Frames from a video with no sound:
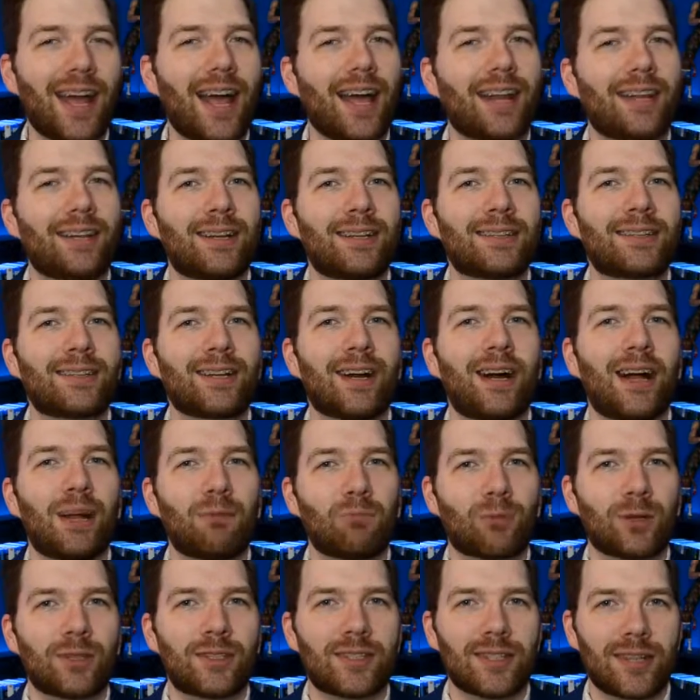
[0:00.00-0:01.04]
and it is
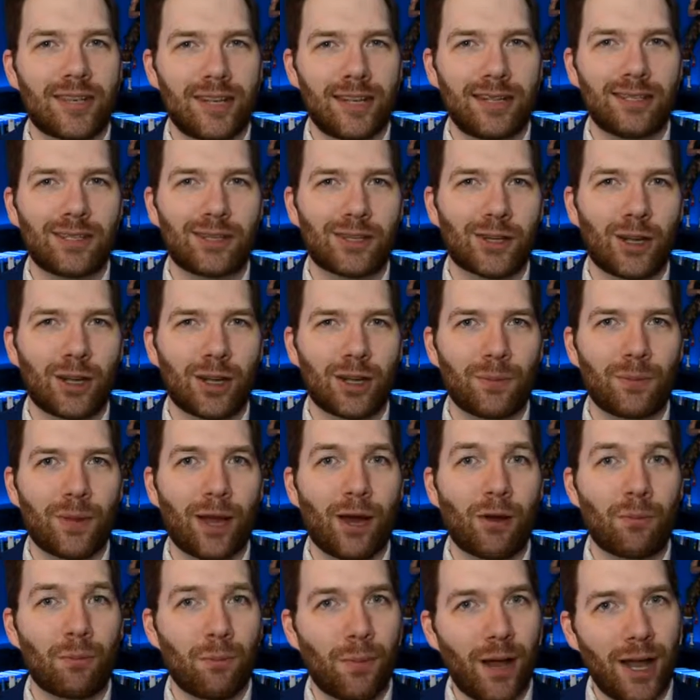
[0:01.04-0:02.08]
time once again to talk
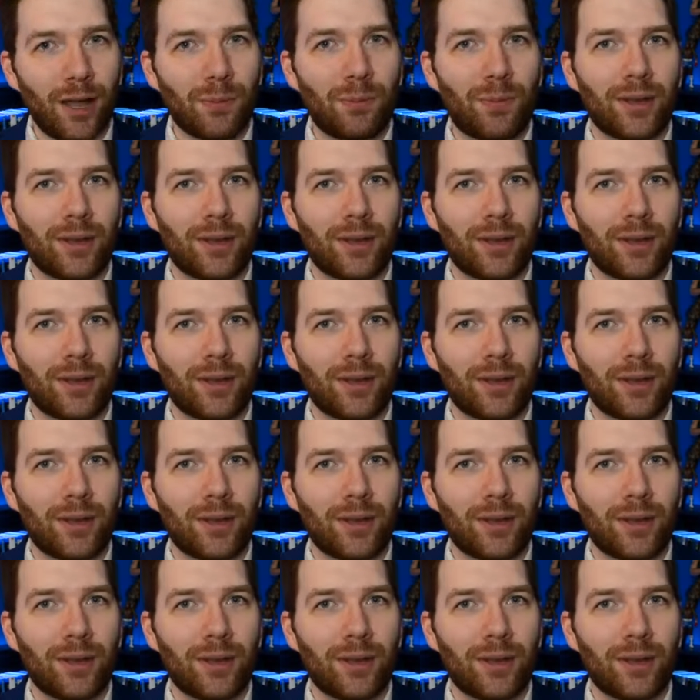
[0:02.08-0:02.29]
about my